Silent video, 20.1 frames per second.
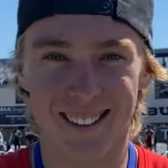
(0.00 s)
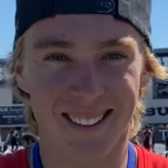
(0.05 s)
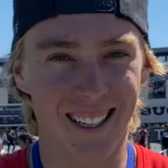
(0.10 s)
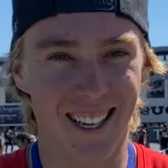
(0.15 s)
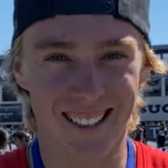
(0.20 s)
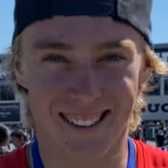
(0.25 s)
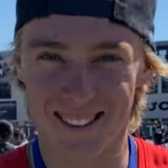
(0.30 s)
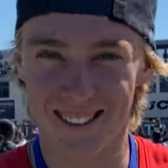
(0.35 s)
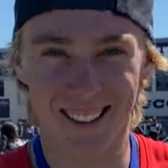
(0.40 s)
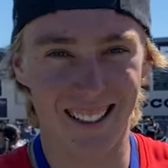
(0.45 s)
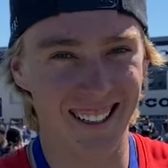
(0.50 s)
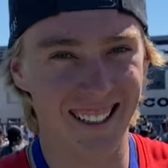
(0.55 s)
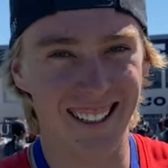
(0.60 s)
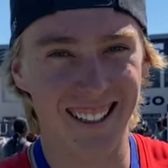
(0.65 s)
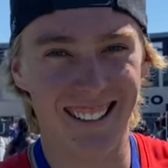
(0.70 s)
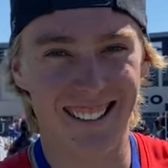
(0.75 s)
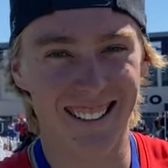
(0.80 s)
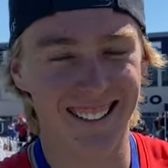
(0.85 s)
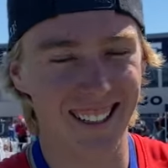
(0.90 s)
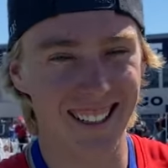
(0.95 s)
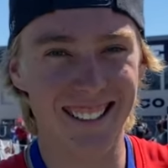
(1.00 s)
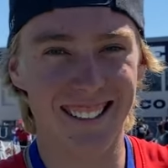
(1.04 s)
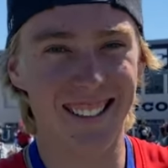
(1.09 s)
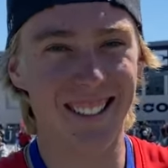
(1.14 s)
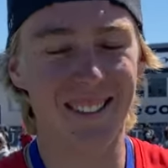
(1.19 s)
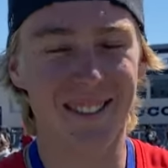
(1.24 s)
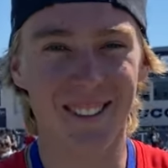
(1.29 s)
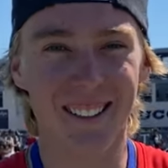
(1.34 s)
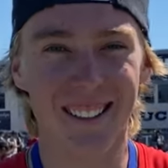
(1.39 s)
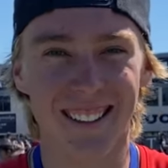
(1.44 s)
That's what it is. It's
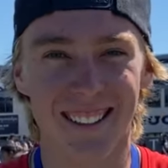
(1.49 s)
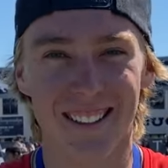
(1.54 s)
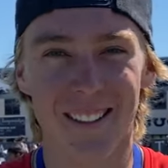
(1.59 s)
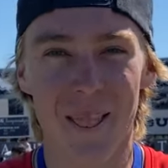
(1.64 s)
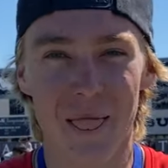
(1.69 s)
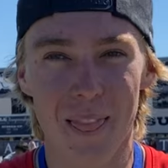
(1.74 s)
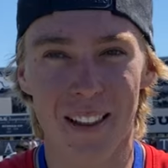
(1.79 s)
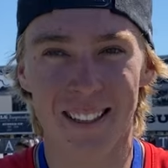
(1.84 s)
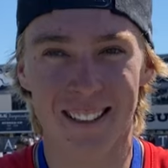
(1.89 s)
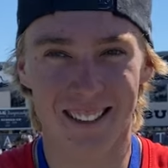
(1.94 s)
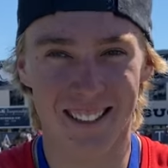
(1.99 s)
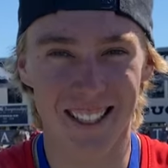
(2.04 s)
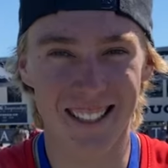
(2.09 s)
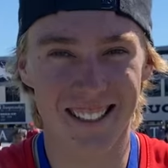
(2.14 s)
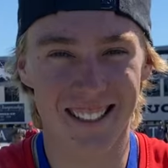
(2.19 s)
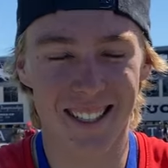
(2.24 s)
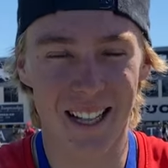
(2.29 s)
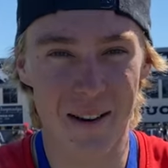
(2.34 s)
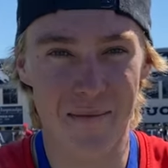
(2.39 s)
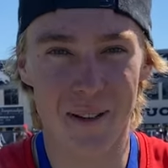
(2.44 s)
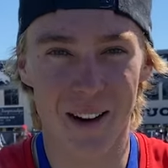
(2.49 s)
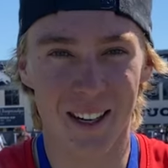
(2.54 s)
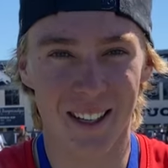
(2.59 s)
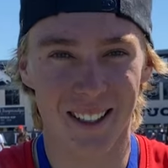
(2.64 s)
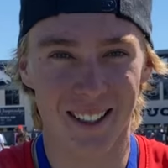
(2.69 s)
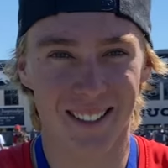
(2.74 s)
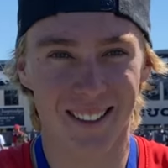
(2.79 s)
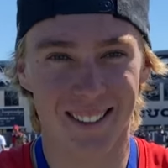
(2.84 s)
18 feet. Chasing that bar.